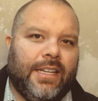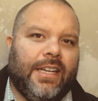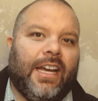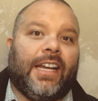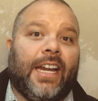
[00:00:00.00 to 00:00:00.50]

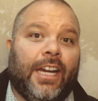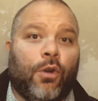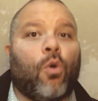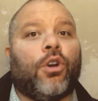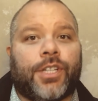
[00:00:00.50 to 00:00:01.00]
again in
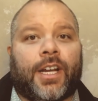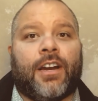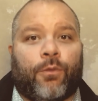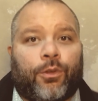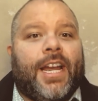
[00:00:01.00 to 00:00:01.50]
order to kind
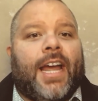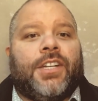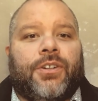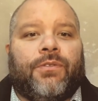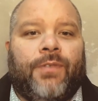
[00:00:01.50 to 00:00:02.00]
of
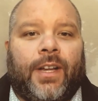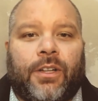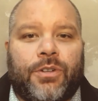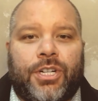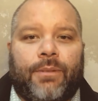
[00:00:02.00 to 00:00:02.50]
re-enter
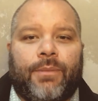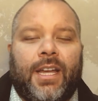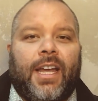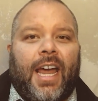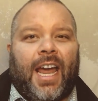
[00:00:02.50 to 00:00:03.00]
fellowship.
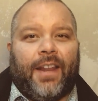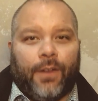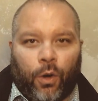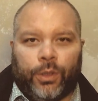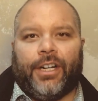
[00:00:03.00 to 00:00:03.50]
And the
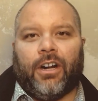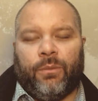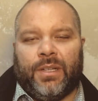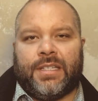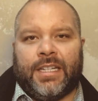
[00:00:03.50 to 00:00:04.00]
holy
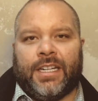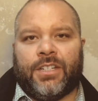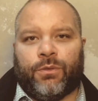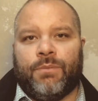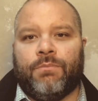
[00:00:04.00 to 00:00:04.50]
garments needed
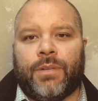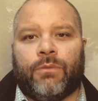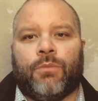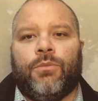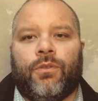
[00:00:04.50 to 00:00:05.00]
to be
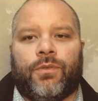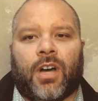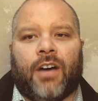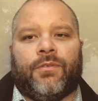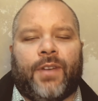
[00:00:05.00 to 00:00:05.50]
removed
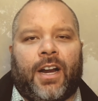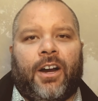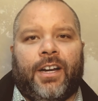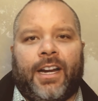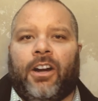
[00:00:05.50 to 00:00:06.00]
off of
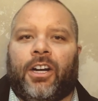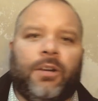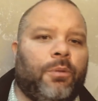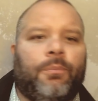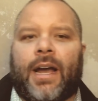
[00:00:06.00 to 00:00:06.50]
Aaron, and Aaron
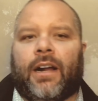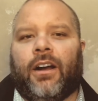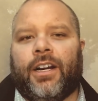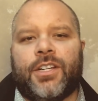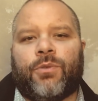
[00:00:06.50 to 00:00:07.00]
could put back
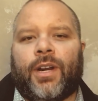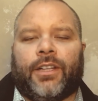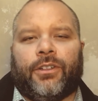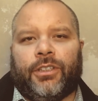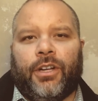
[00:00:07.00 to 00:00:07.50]
on his
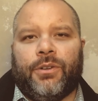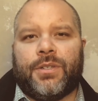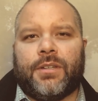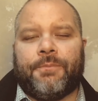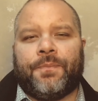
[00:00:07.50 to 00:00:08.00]
regular clothes.